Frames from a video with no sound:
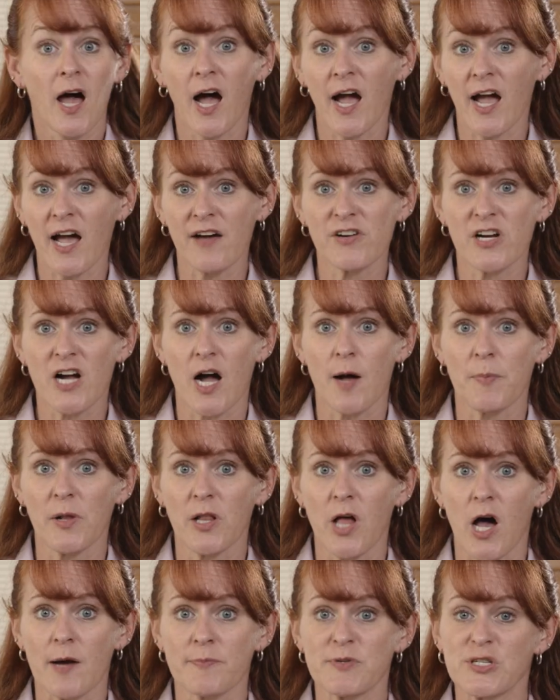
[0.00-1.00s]
I have a
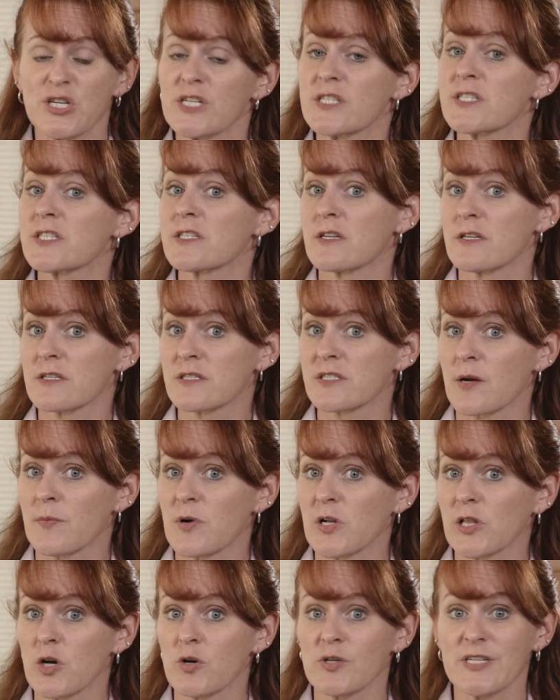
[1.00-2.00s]
couple options. Some
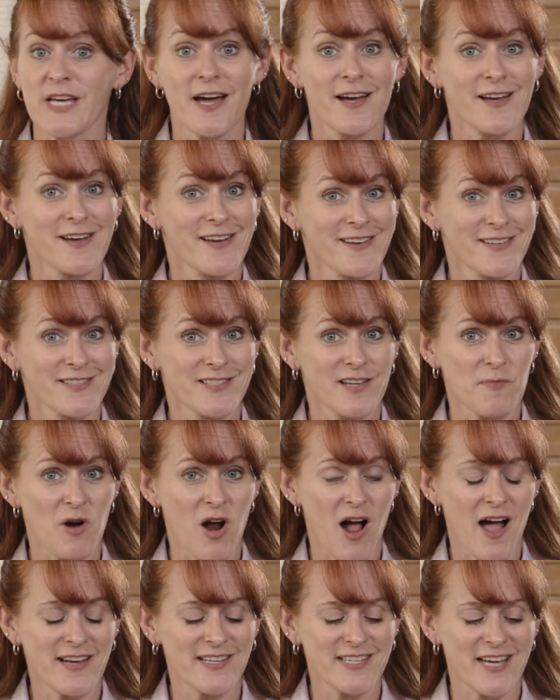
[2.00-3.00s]
are low tech, some
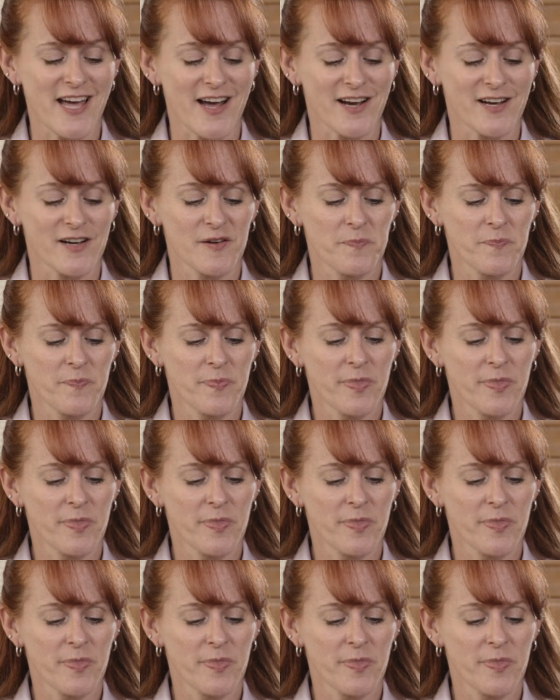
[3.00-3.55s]
are high tech.